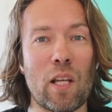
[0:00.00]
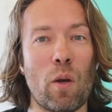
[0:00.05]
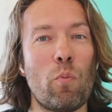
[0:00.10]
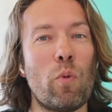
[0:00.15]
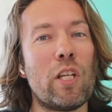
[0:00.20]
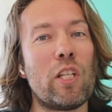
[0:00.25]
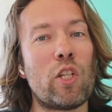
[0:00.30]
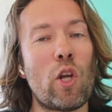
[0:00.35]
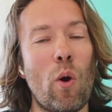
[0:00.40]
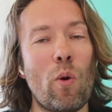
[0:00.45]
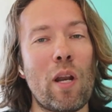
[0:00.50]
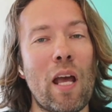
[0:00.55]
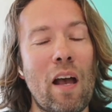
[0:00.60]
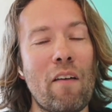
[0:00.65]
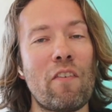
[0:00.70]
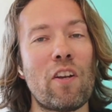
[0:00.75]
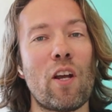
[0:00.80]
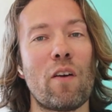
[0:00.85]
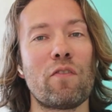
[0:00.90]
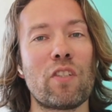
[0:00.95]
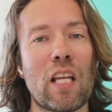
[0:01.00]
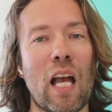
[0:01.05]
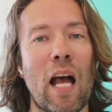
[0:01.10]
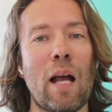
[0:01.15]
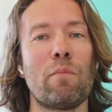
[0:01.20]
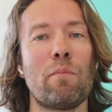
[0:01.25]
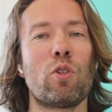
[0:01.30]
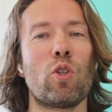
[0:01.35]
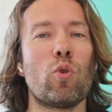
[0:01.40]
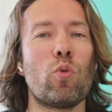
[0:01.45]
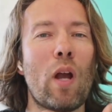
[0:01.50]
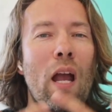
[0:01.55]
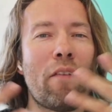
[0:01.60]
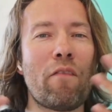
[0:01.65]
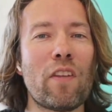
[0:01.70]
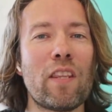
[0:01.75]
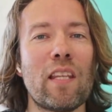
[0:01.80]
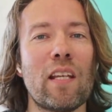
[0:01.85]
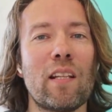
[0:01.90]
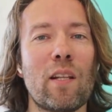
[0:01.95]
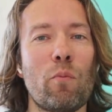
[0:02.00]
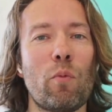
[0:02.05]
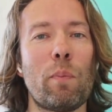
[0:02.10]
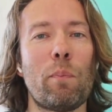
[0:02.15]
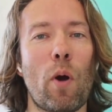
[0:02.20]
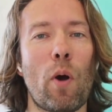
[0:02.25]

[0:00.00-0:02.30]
and we don't have enough time to do everything that we